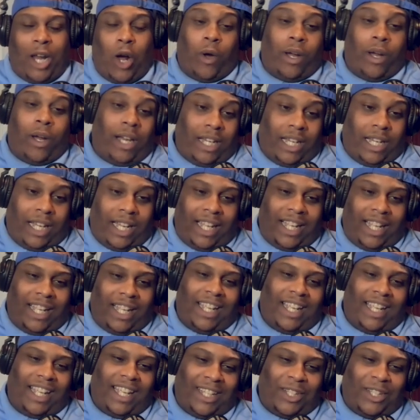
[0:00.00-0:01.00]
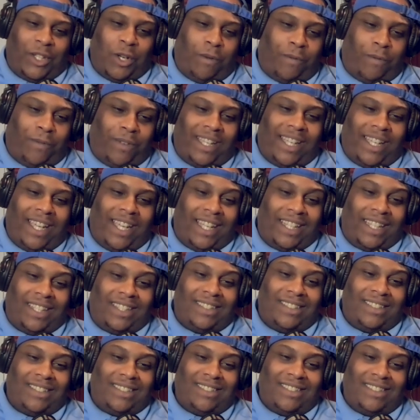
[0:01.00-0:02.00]
Oh, and, and, and, don't forget,
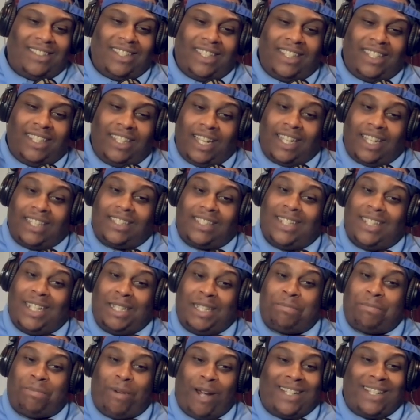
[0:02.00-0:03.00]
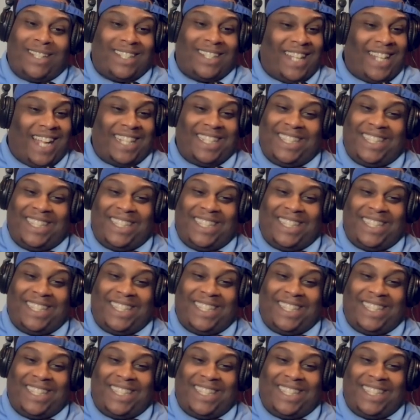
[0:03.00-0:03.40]
yesterday's price is not